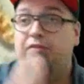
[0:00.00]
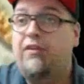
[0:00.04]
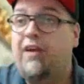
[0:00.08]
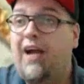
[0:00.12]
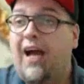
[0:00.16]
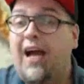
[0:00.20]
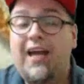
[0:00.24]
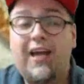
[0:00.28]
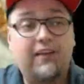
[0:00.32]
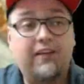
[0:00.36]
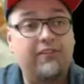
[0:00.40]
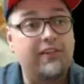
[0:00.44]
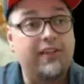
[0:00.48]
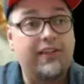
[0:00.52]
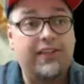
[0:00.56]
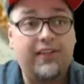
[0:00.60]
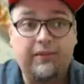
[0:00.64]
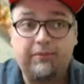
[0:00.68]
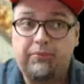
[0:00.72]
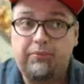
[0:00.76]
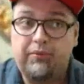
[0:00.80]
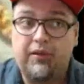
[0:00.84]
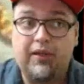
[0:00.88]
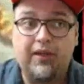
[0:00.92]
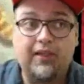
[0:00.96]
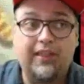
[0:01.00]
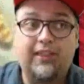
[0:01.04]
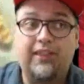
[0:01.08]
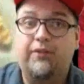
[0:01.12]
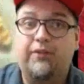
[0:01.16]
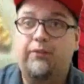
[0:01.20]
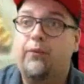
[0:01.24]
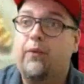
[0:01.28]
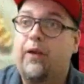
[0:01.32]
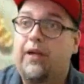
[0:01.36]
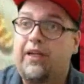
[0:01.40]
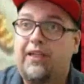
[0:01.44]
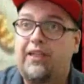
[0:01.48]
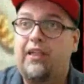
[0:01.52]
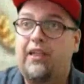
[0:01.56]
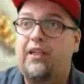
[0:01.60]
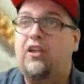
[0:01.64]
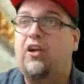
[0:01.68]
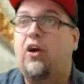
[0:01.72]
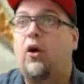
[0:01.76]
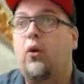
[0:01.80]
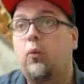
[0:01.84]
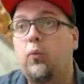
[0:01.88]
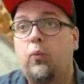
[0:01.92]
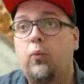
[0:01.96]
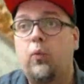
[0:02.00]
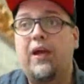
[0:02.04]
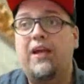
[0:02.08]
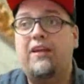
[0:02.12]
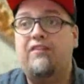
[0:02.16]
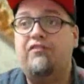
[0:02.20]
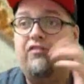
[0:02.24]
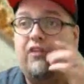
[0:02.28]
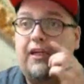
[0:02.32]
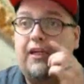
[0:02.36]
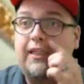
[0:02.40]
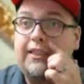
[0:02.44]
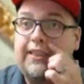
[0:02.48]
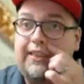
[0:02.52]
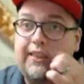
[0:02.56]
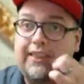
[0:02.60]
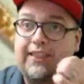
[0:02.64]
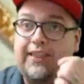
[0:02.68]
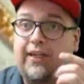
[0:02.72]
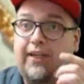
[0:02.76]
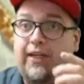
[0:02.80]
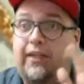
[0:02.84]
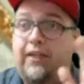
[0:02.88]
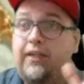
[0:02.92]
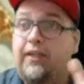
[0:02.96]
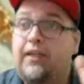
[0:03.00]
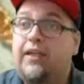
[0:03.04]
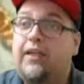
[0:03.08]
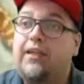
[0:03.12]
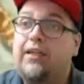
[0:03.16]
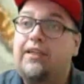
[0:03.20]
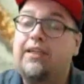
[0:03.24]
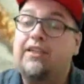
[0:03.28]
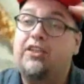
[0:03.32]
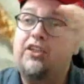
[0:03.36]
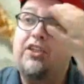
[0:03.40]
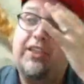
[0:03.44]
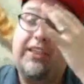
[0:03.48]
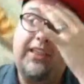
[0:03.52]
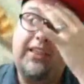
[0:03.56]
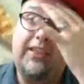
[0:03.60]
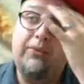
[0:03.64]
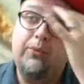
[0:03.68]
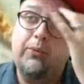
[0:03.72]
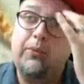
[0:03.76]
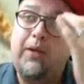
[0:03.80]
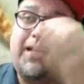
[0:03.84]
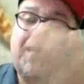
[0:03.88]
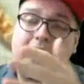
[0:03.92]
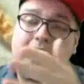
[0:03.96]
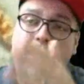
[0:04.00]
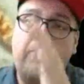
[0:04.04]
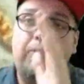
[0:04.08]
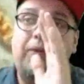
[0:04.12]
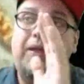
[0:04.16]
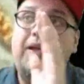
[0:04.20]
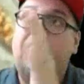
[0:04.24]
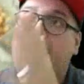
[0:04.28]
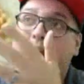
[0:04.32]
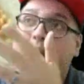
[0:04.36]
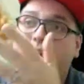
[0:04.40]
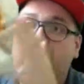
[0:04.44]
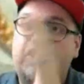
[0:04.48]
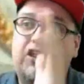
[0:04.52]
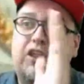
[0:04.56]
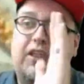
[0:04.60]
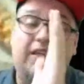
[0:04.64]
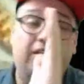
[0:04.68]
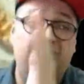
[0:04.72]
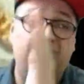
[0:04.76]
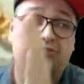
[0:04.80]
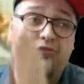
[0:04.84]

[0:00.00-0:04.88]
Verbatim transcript: got everything plugged in, ready to go, wave race in there. And as you see right now, we are actually in